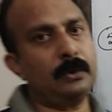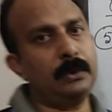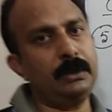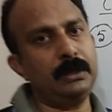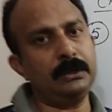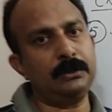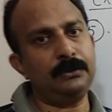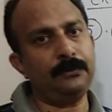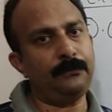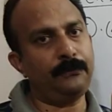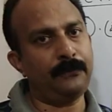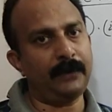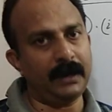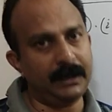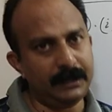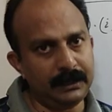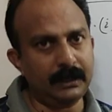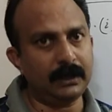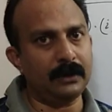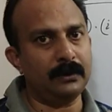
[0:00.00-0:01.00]
going to
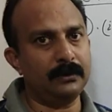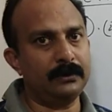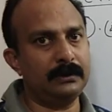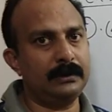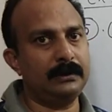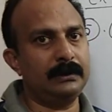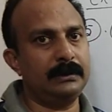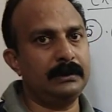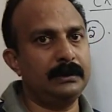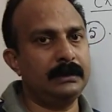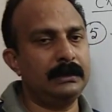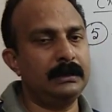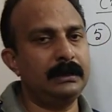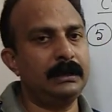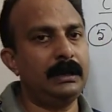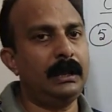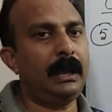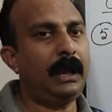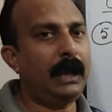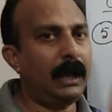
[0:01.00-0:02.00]
find out
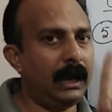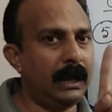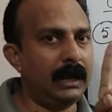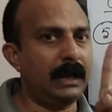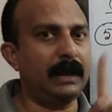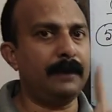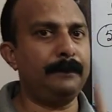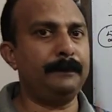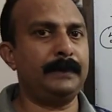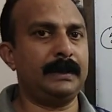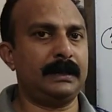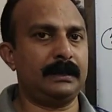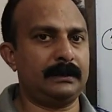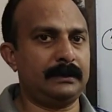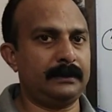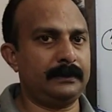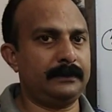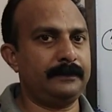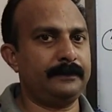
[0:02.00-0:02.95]
a number